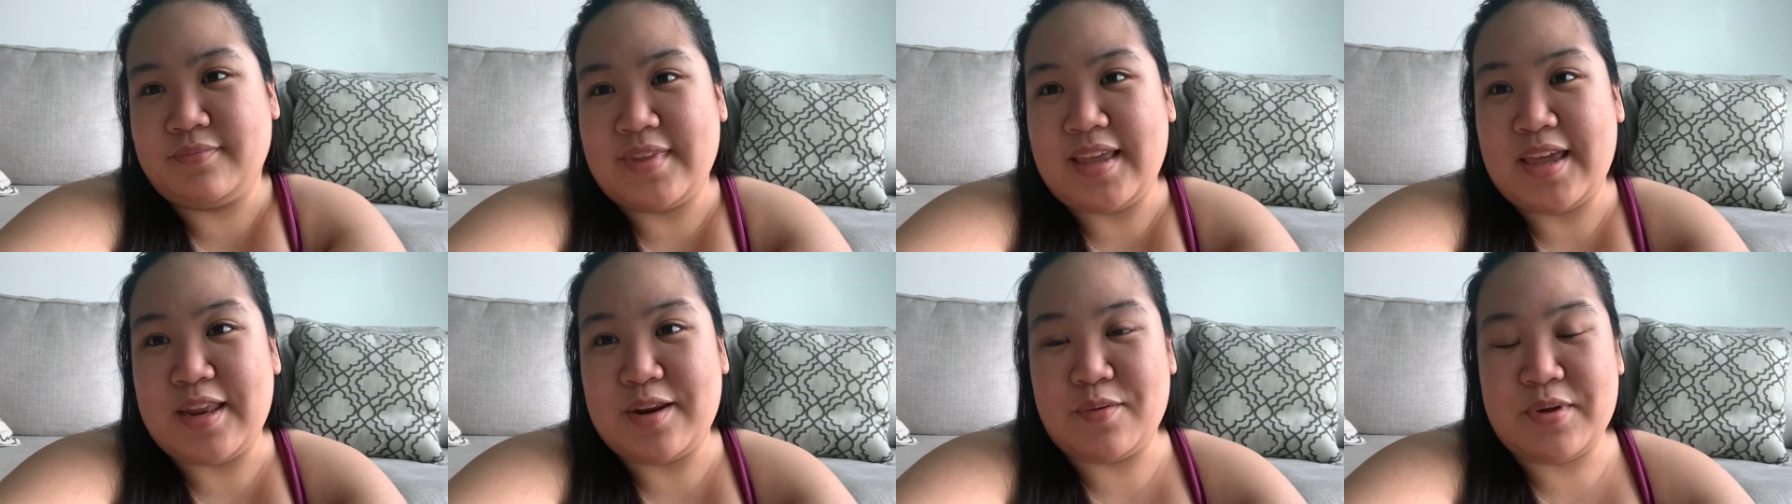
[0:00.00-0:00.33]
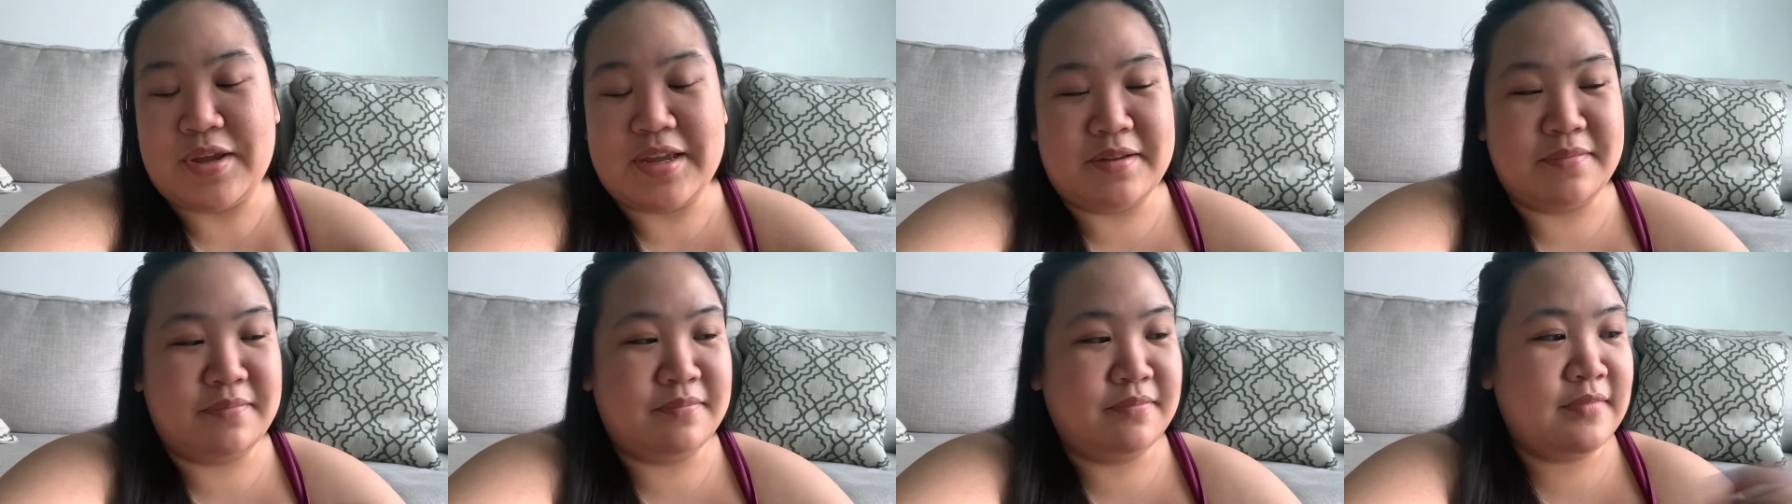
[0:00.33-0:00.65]
anyway,
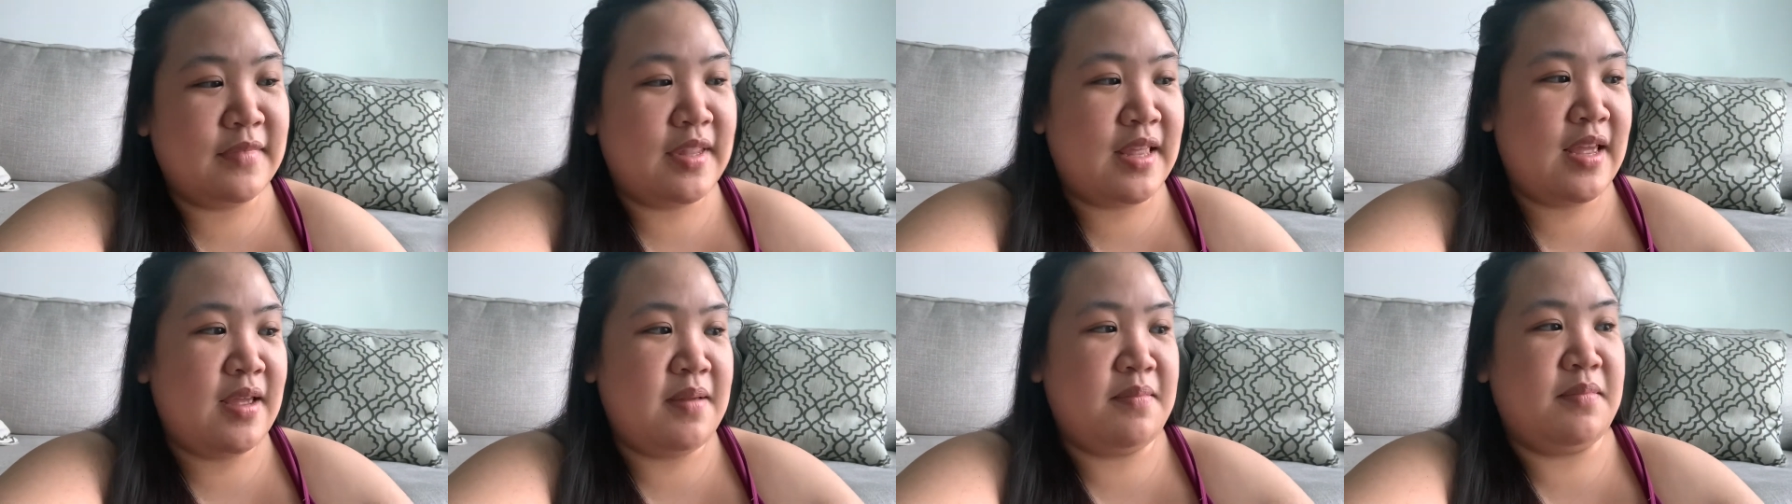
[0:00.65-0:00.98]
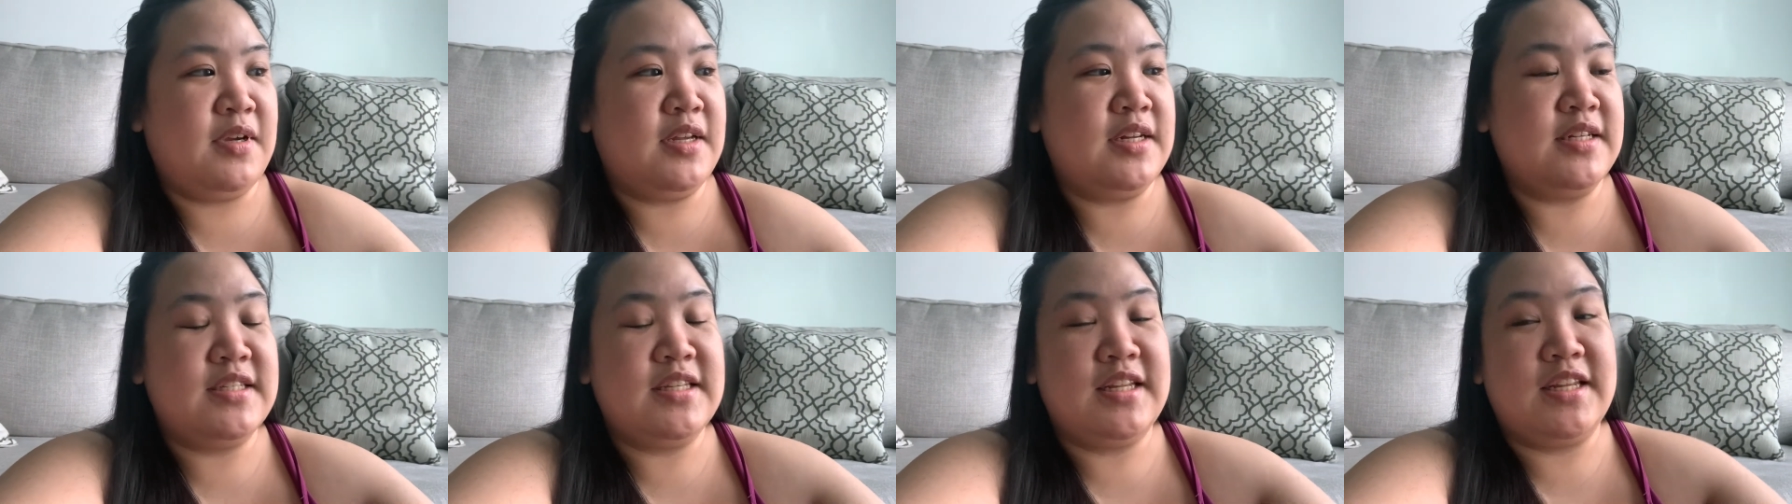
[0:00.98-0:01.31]
I'm
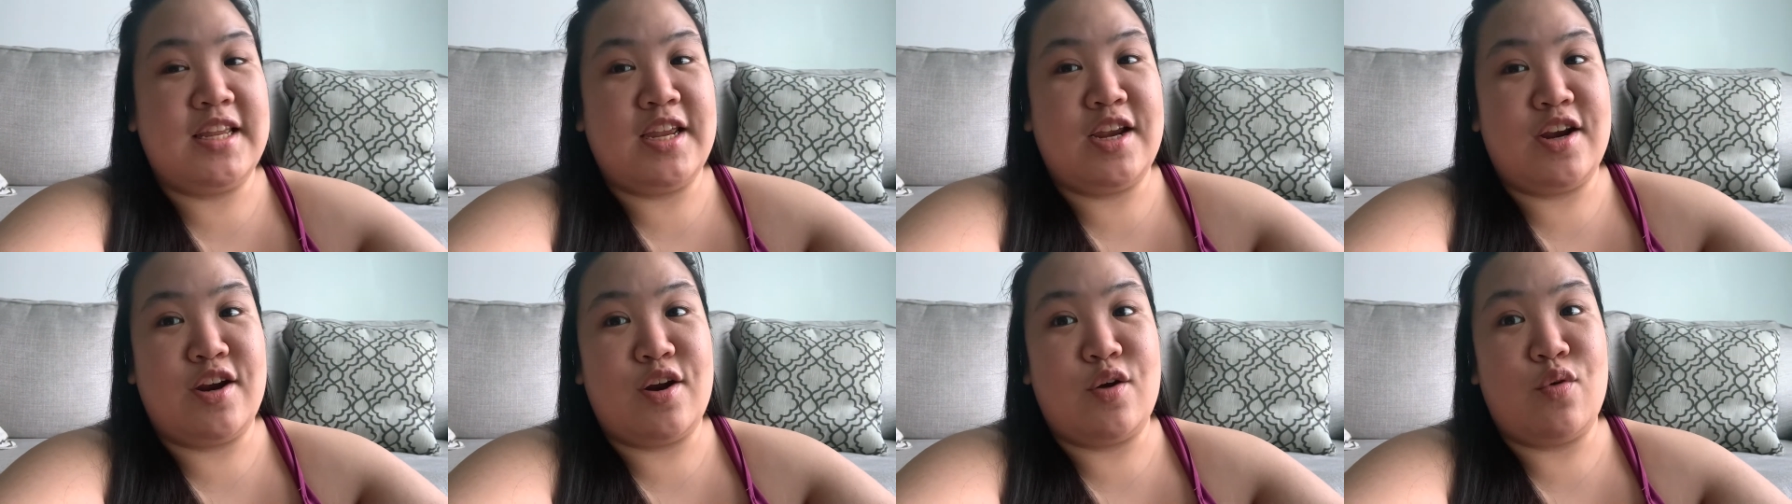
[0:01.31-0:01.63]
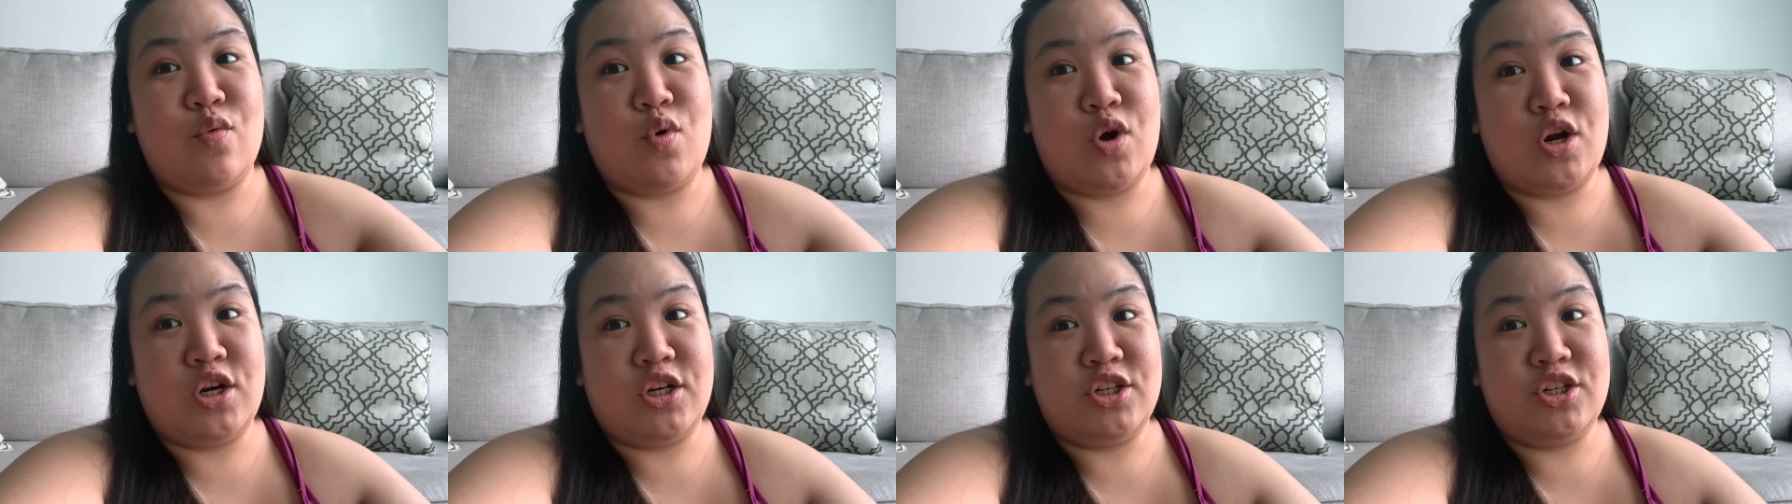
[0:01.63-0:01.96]
gonna sit here
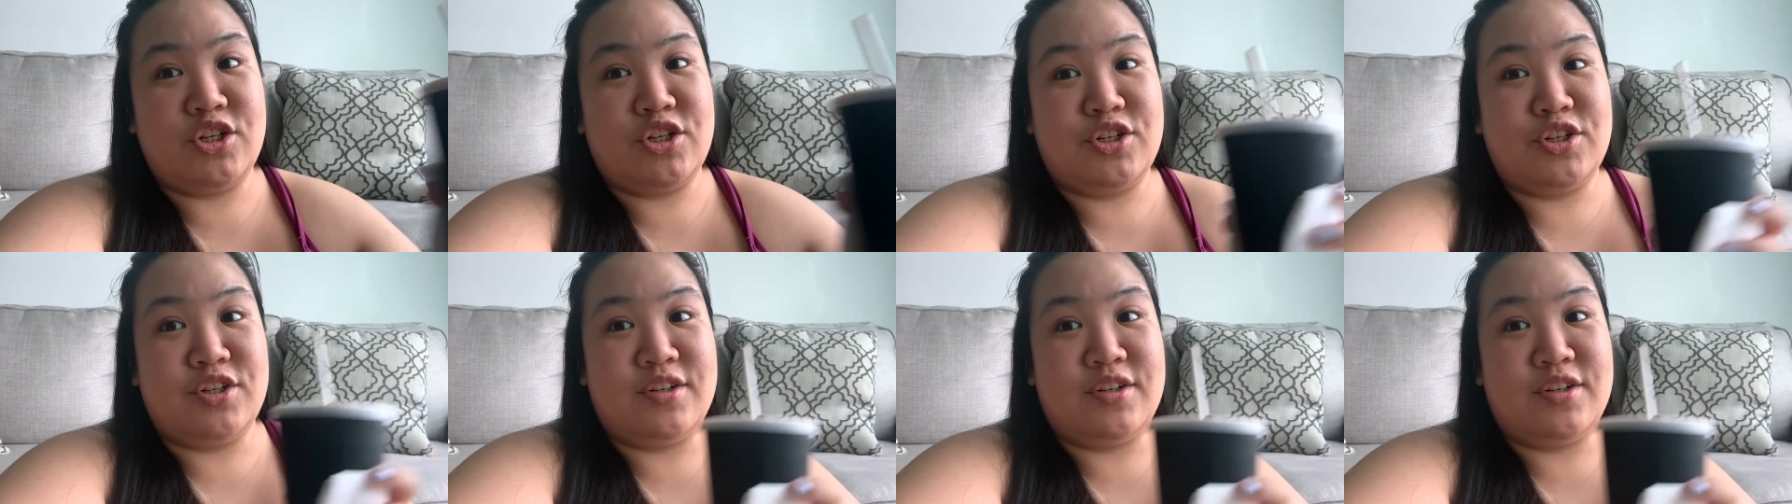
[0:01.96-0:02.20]
and watch